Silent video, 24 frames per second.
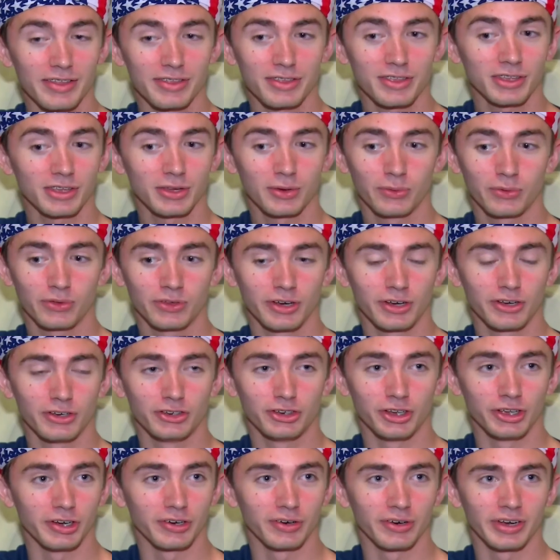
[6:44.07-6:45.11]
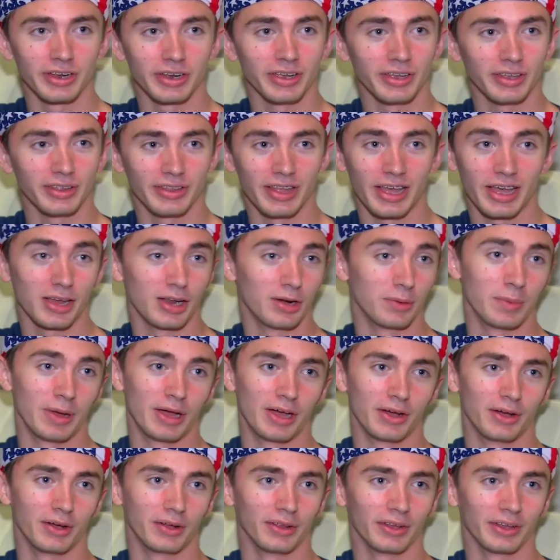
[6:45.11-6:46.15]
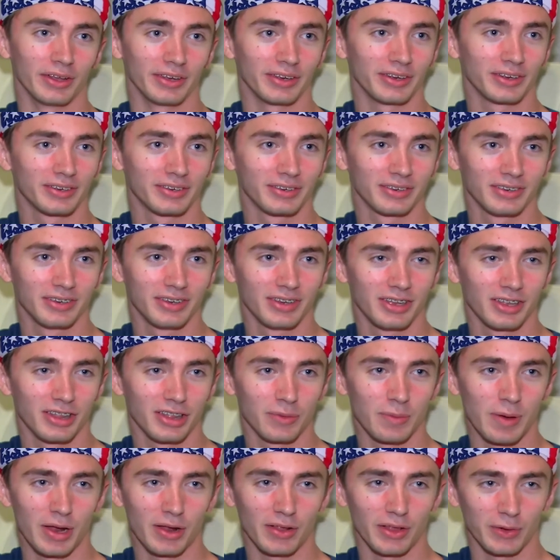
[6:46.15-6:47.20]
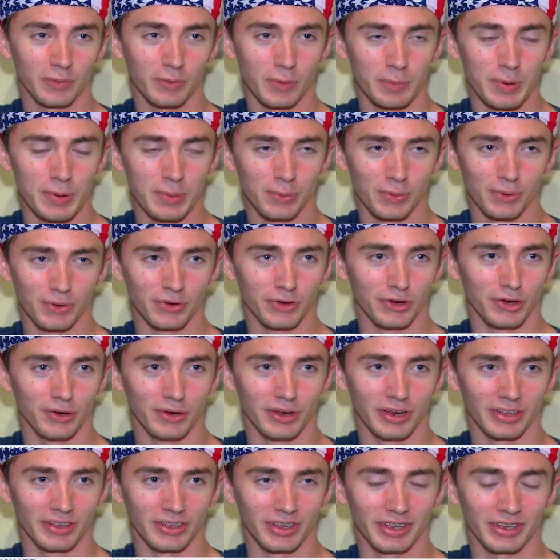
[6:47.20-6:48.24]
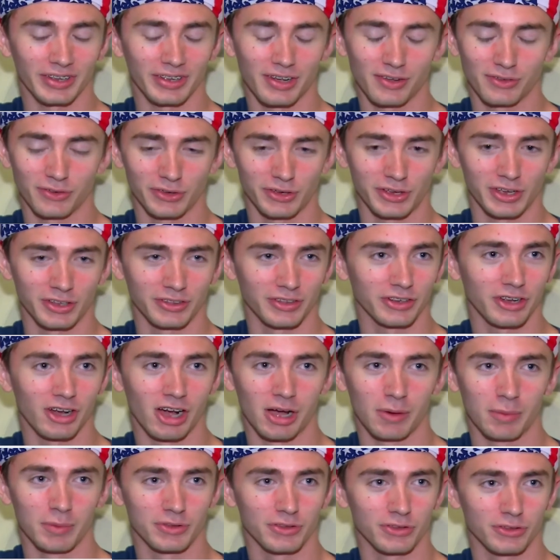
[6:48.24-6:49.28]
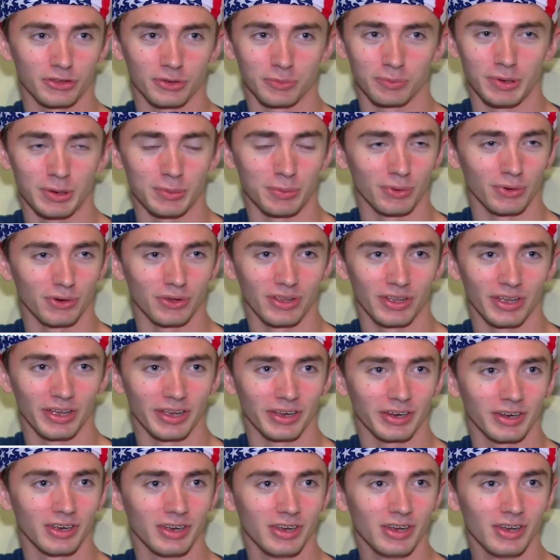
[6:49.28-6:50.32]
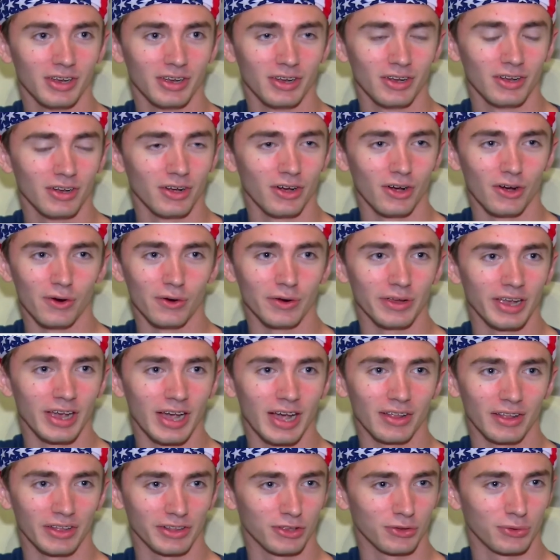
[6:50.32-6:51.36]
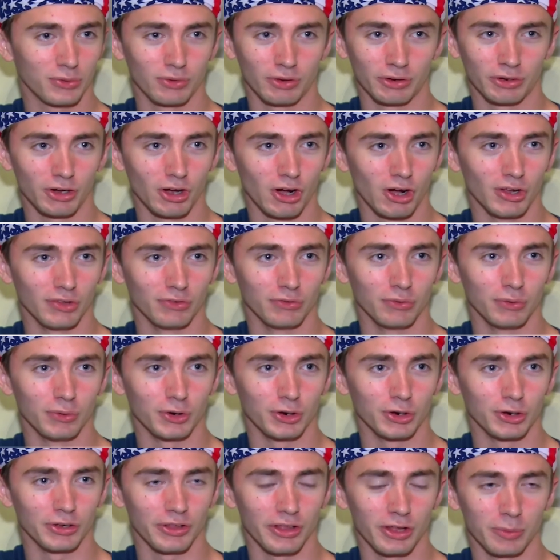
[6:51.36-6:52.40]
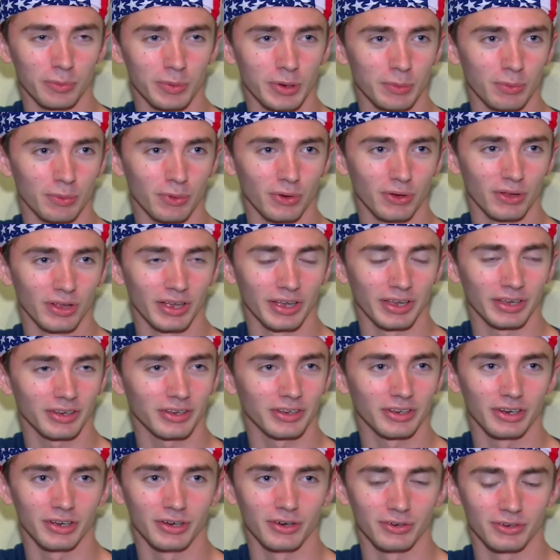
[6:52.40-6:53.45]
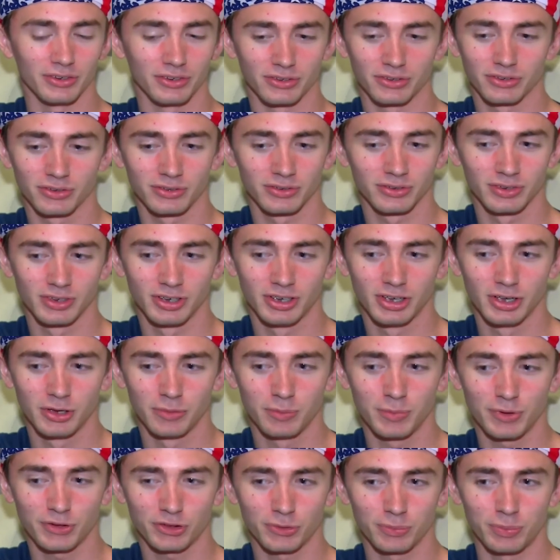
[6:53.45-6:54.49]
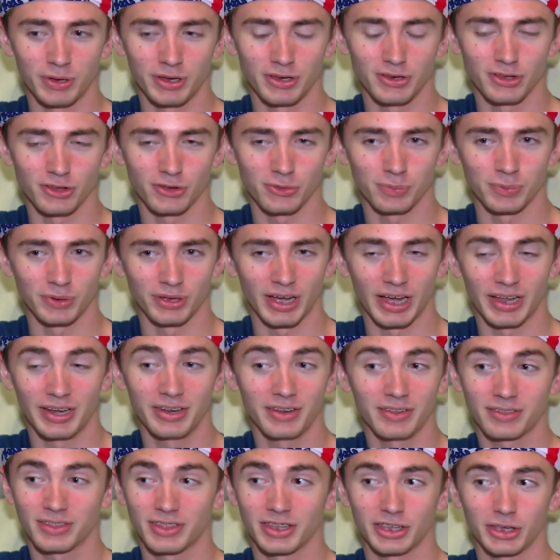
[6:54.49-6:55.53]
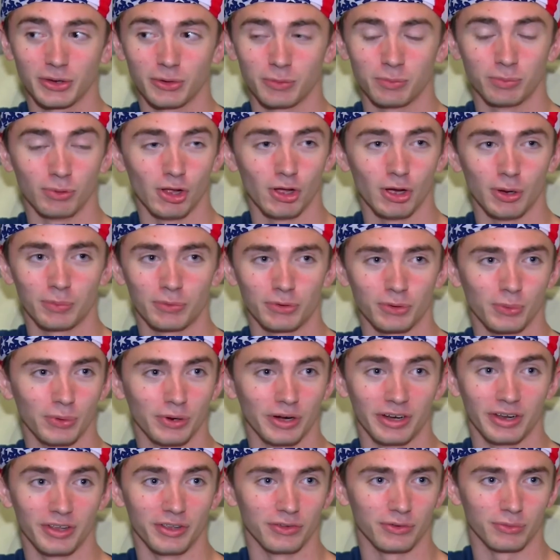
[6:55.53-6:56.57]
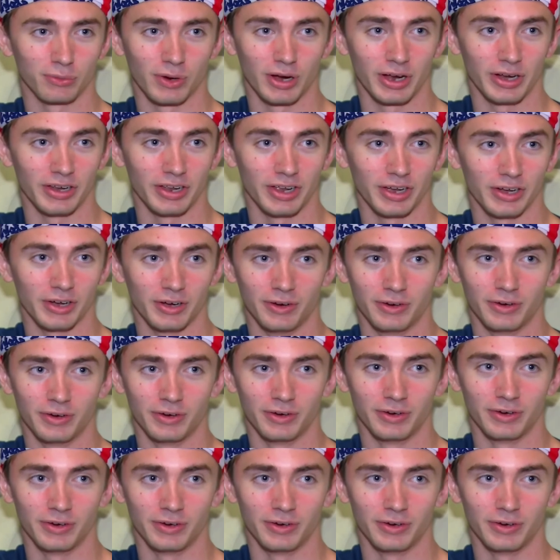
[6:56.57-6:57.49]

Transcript: think it was going to generate that amount, like the amount of like what people were doing. Like I was looking at the comments and some people were like, "Oh yeah, like this is uncalled for," and then people were like, you know, just mixed opinions, but I didn't think it would blow up to what it is right now.